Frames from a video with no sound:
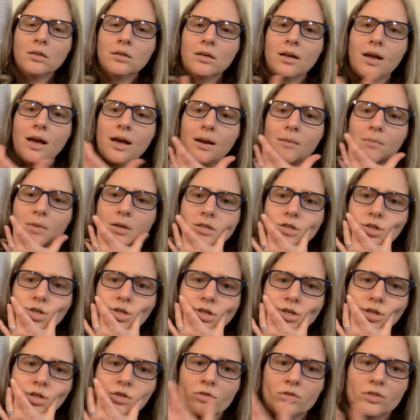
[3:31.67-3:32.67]
kind of muscles
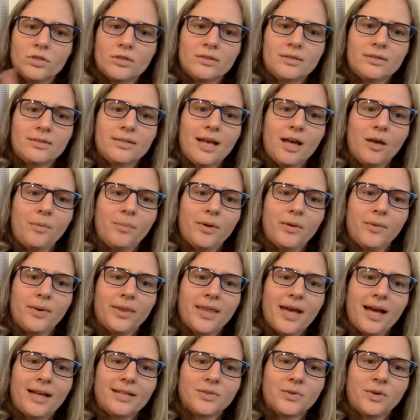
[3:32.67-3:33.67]
that do help you with
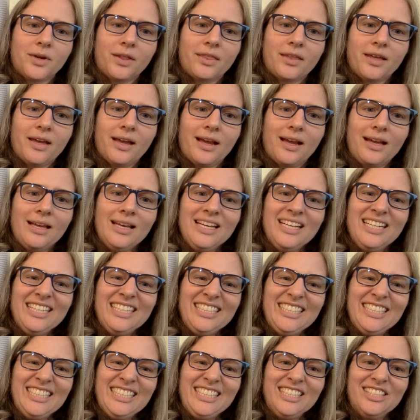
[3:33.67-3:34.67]
that sort of thing.
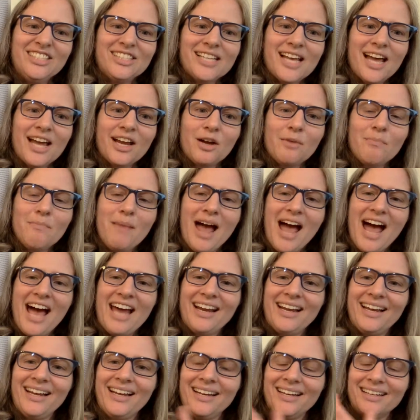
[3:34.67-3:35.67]
Your
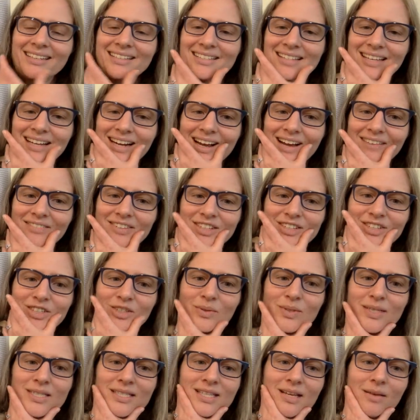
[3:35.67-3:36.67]
zygomatics that have to do
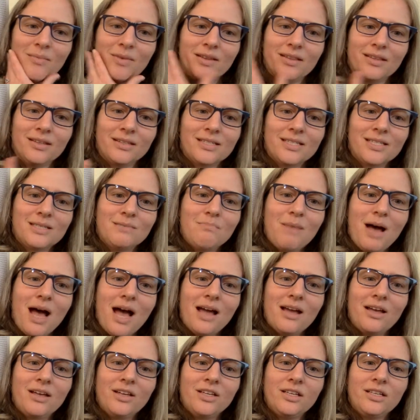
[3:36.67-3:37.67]
with some of the
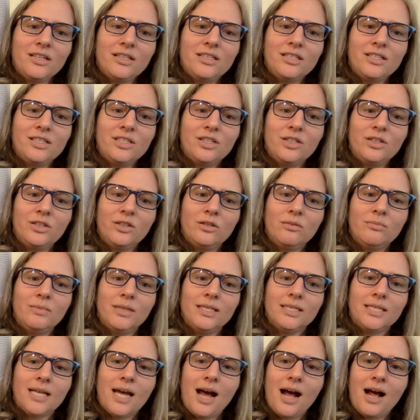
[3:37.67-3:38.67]
smile you do,
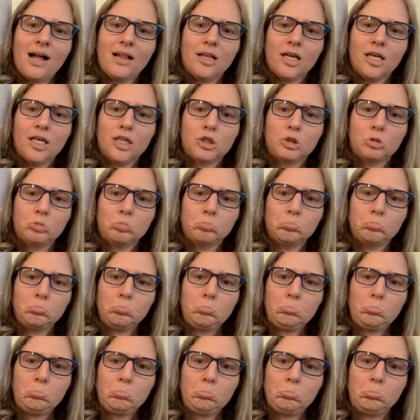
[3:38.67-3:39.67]
mentalis,
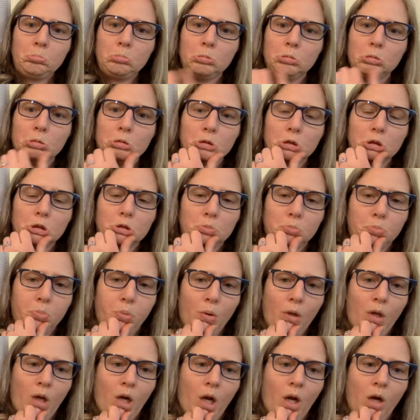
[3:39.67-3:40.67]

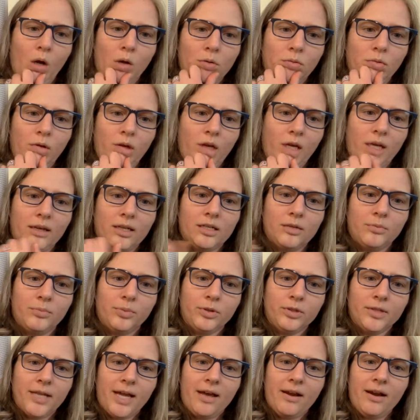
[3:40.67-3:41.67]
you know, you get to
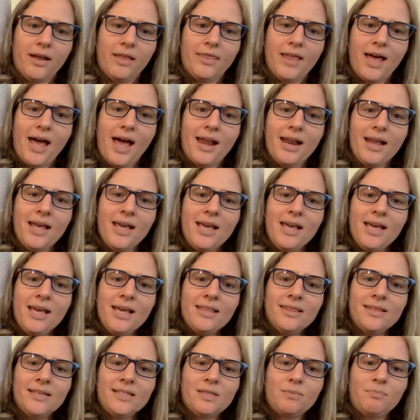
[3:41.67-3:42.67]
pull down on that.
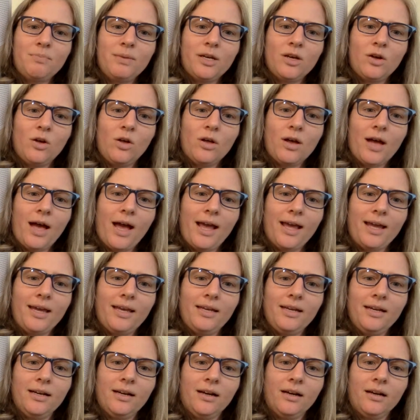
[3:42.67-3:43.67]
This big old guy
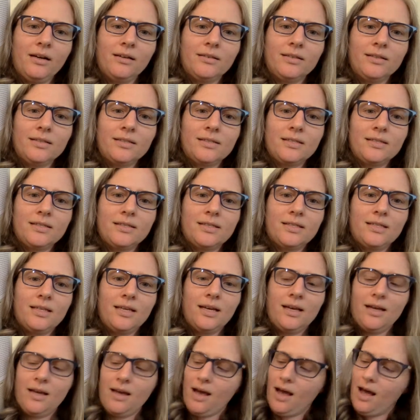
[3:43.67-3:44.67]
here, this is
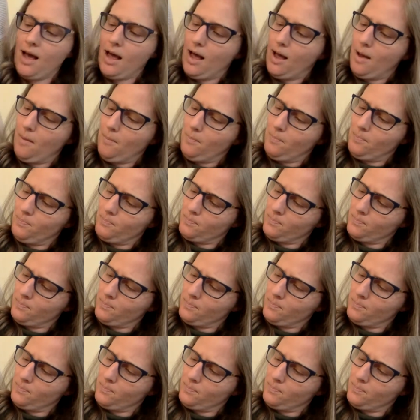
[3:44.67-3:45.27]
the um,